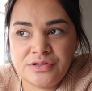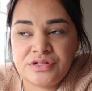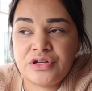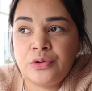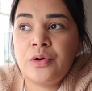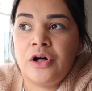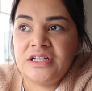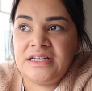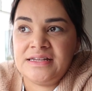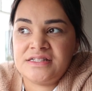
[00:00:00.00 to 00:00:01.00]
So school
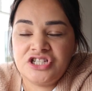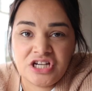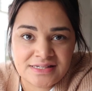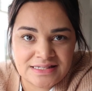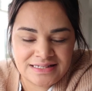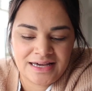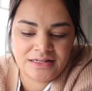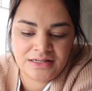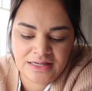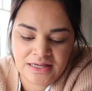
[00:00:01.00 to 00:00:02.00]
holidays just
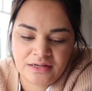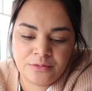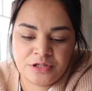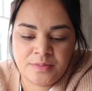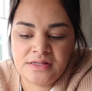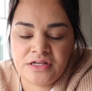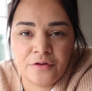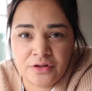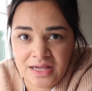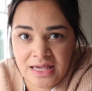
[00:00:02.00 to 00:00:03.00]
started here, which means
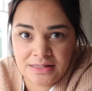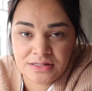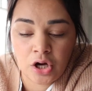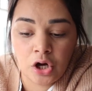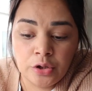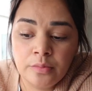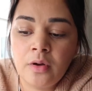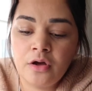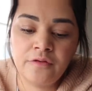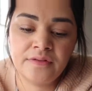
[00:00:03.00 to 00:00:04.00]
I've got the kids
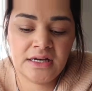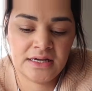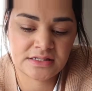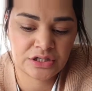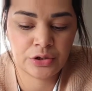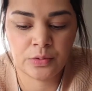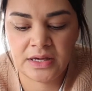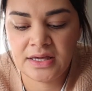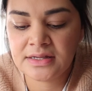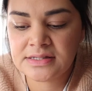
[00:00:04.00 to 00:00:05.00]
home over the next 2
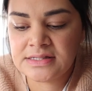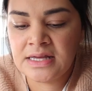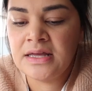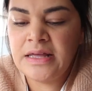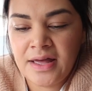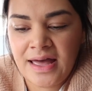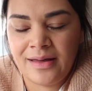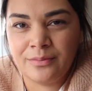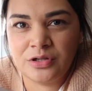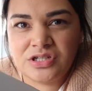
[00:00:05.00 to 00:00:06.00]
weeks,
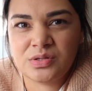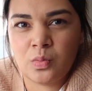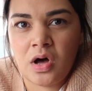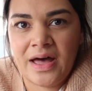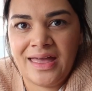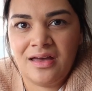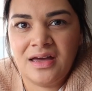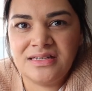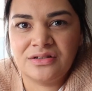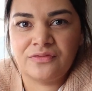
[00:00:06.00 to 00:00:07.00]
which is why
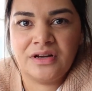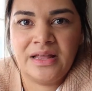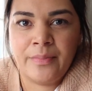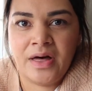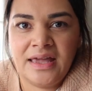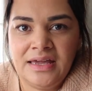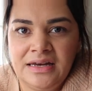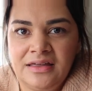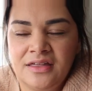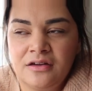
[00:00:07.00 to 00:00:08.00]
I didn't really buy
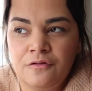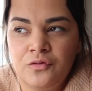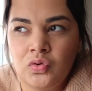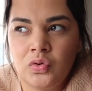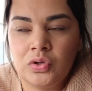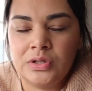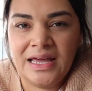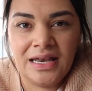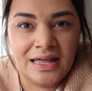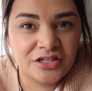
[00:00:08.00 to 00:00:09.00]
anything for
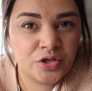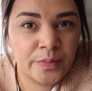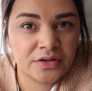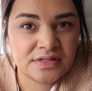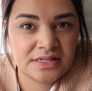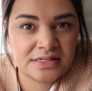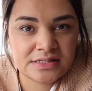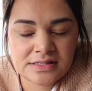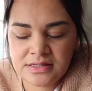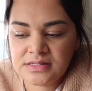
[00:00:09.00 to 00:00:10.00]
like lunch
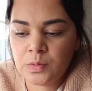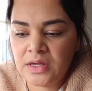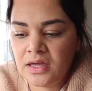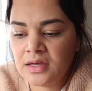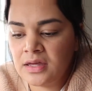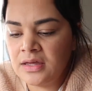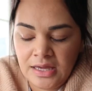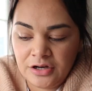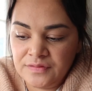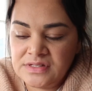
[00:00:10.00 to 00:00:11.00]
boxes this week.
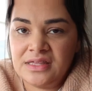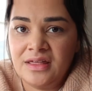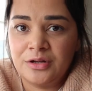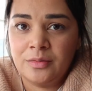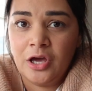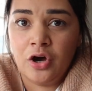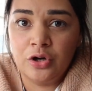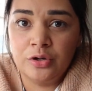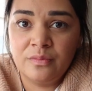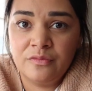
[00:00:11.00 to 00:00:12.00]
And obviously they're going to be
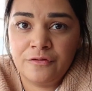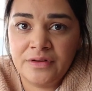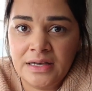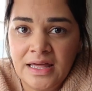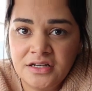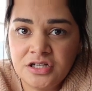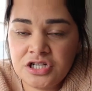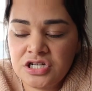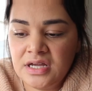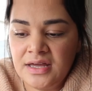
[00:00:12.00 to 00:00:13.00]
home for
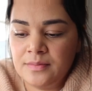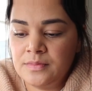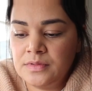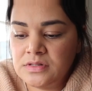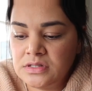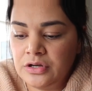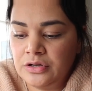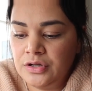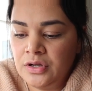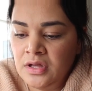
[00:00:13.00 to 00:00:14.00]
lunch.
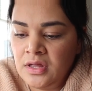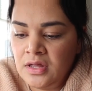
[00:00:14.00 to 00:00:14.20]
So